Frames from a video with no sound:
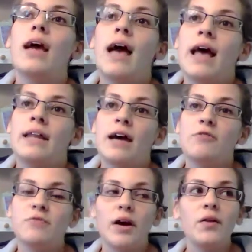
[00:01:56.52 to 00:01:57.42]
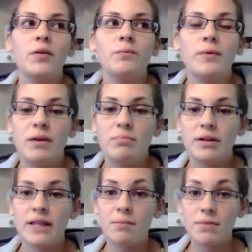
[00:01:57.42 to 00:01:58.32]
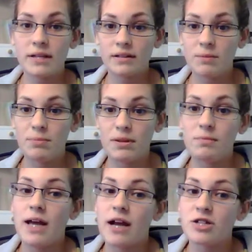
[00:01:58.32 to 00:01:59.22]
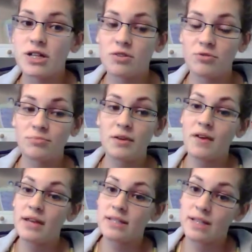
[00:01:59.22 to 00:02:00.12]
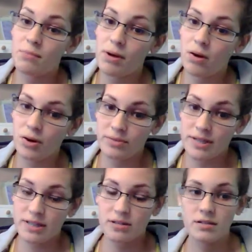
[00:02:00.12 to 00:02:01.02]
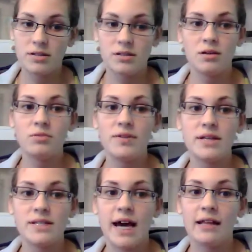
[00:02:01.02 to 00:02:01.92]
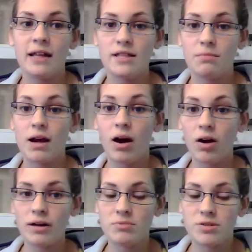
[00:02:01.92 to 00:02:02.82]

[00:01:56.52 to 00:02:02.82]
And I felt when they put them in actually into my veins, not my arteries. So the veins that had led to my heart,